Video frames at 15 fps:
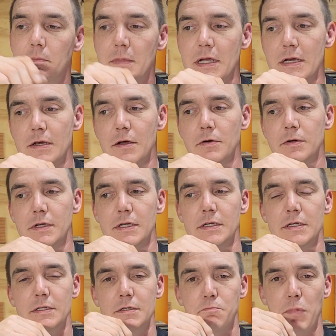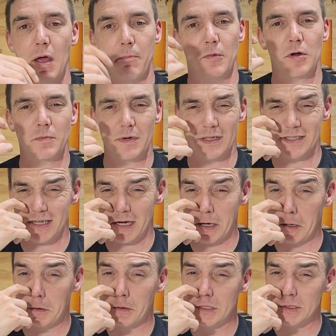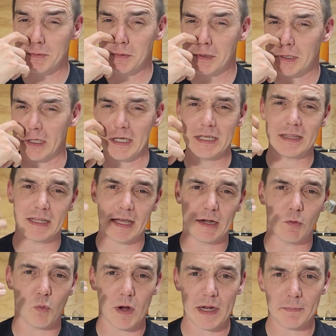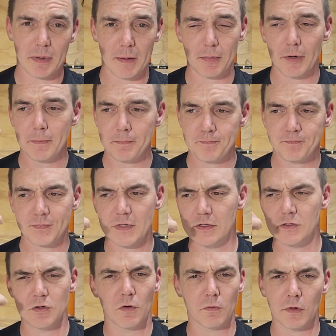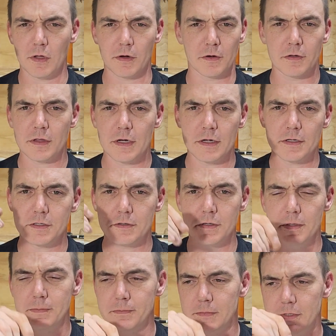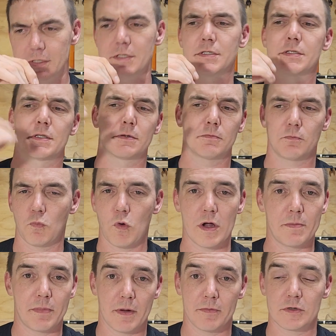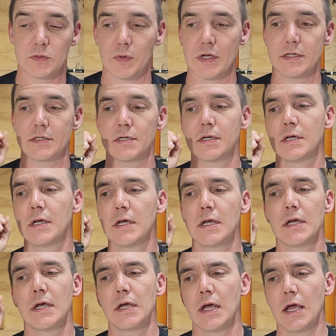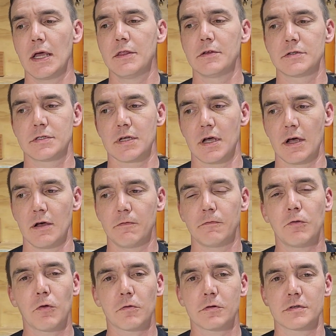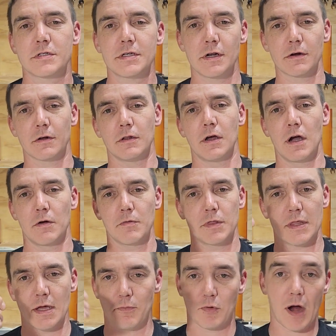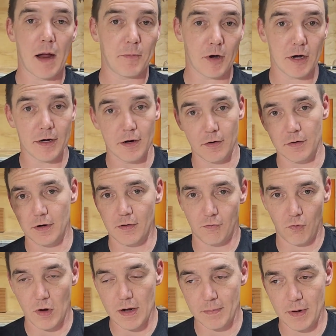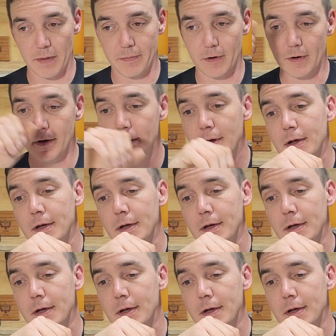main note is pepper, but it's like a crisp, clean, like white pepper. There's no real earthiness to it. It's just the white pepper spice. And there's floral cedar along with that primary note of white pepper.